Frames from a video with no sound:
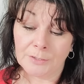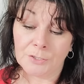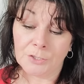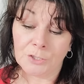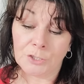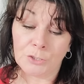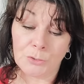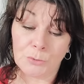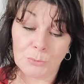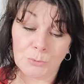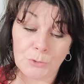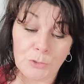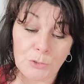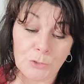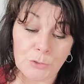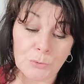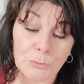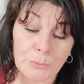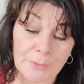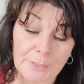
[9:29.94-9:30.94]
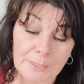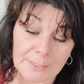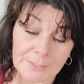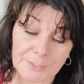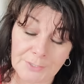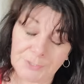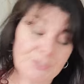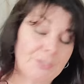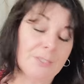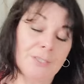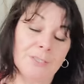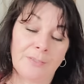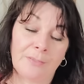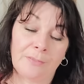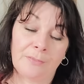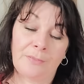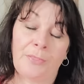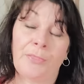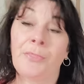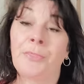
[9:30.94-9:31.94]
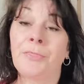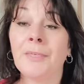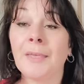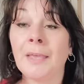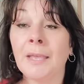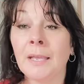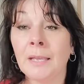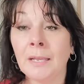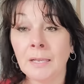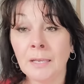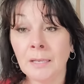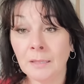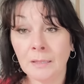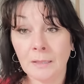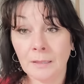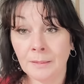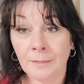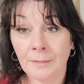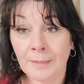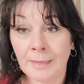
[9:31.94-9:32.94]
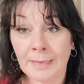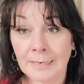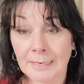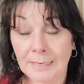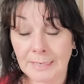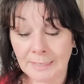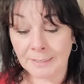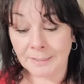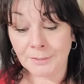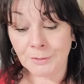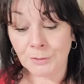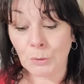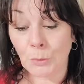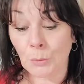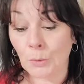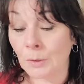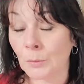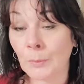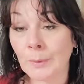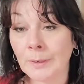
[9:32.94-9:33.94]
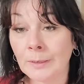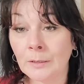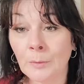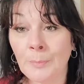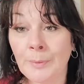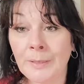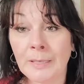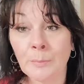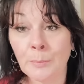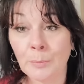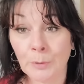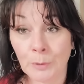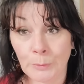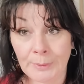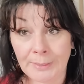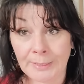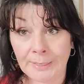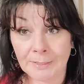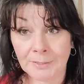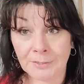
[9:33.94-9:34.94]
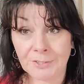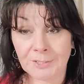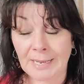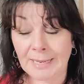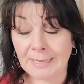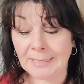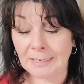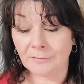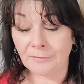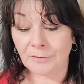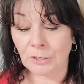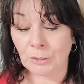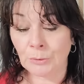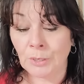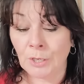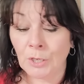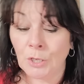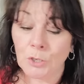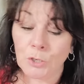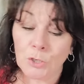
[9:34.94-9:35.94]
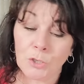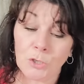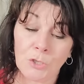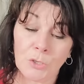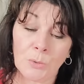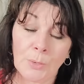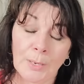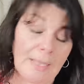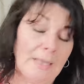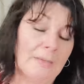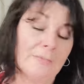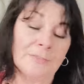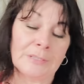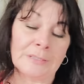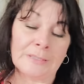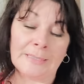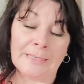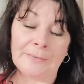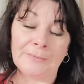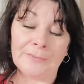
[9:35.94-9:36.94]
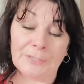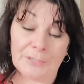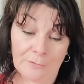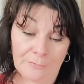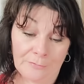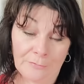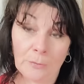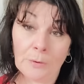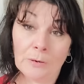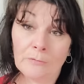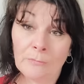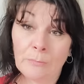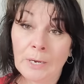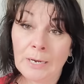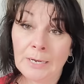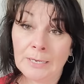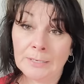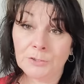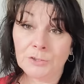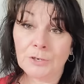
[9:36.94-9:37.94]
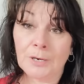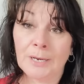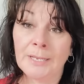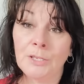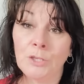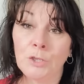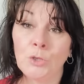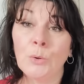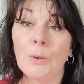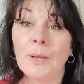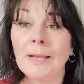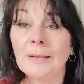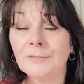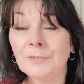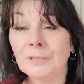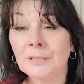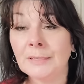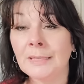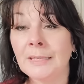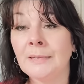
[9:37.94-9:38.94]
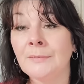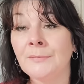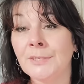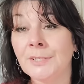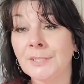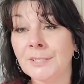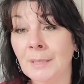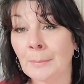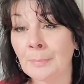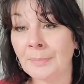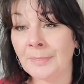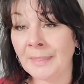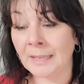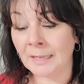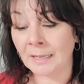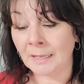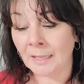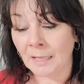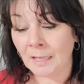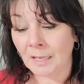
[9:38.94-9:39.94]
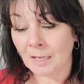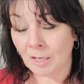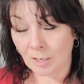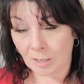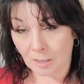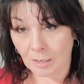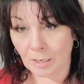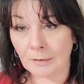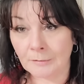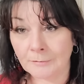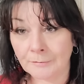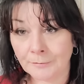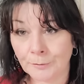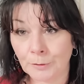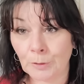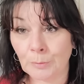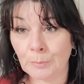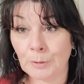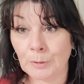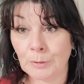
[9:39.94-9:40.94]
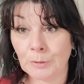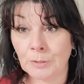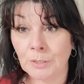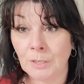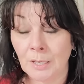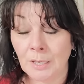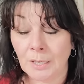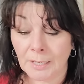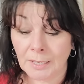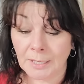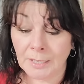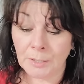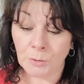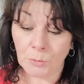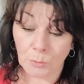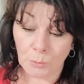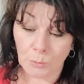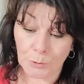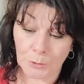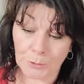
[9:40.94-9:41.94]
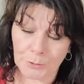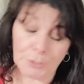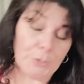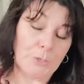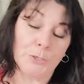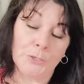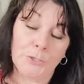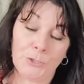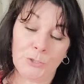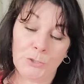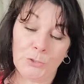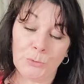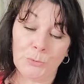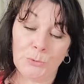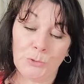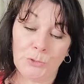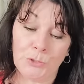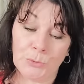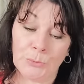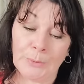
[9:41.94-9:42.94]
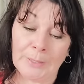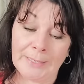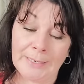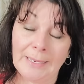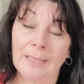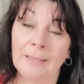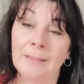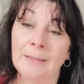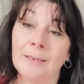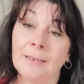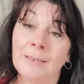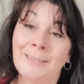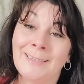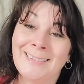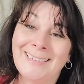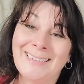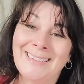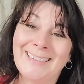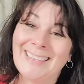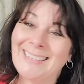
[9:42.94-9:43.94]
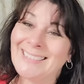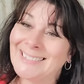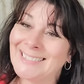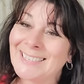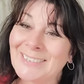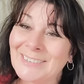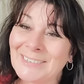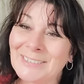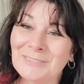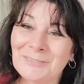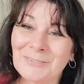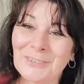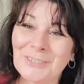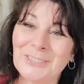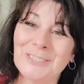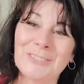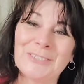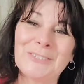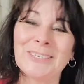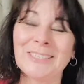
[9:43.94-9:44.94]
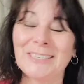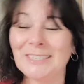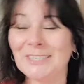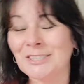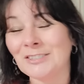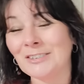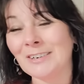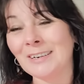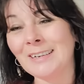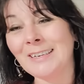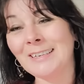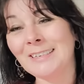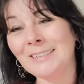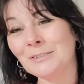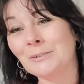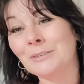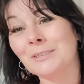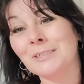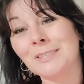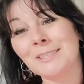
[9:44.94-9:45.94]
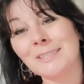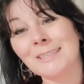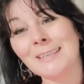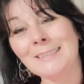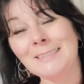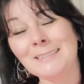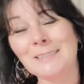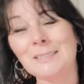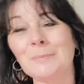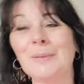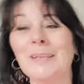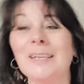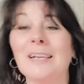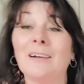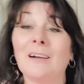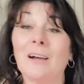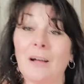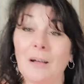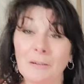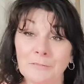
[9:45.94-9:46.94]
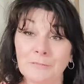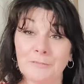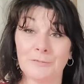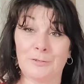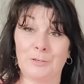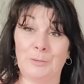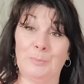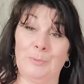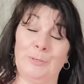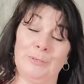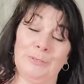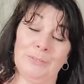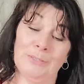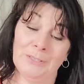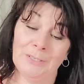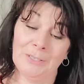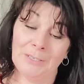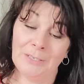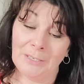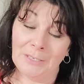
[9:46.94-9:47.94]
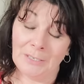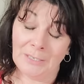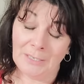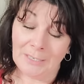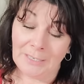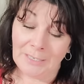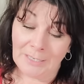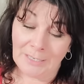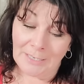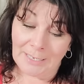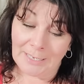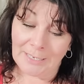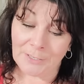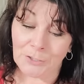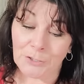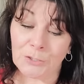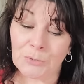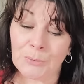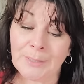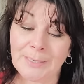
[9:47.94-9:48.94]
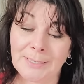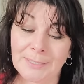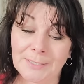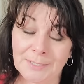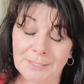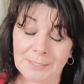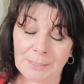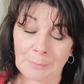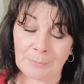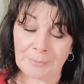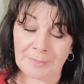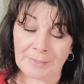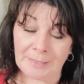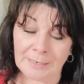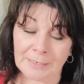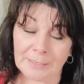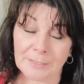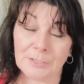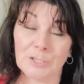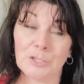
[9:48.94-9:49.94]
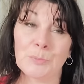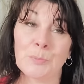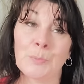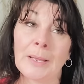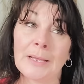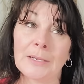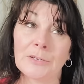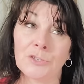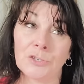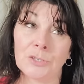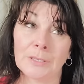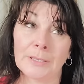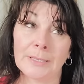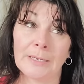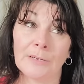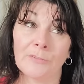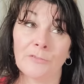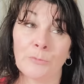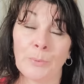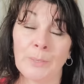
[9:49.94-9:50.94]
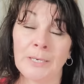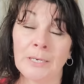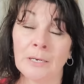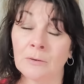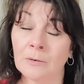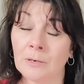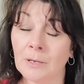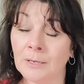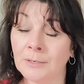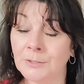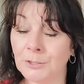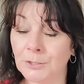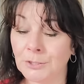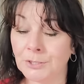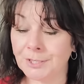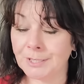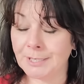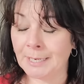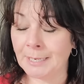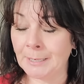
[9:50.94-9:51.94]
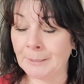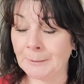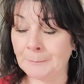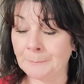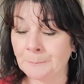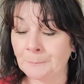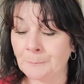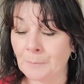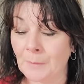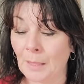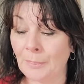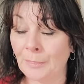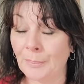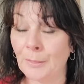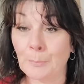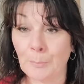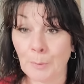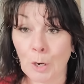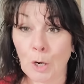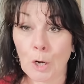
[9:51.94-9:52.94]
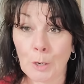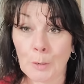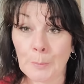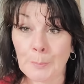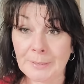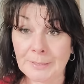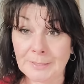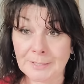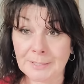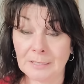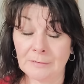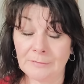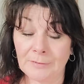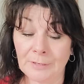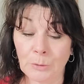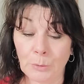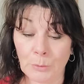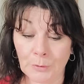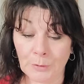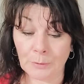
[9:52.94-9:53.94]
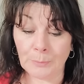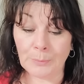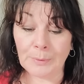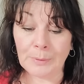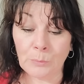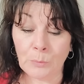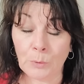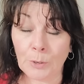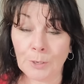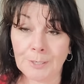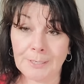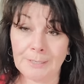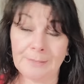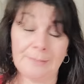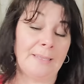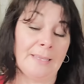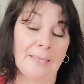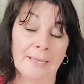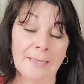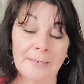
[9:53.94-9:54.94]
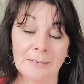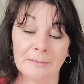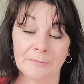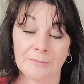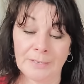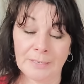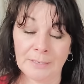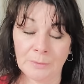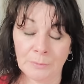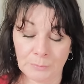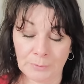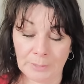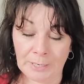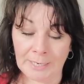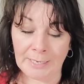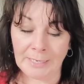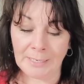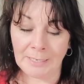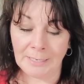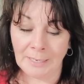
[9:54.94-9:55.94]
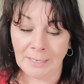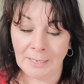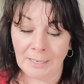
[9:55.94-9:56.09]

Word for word: To do this thing that is or will be brewing inside of you, you have to leave the Four of Wands, right? You have to leave something comfortable in order to do it. And that's hard for a Taurus, right? Taurus likes to be comfortable. And doing something, especially if we don't understand the purpose of it or the reward at the end of it, right?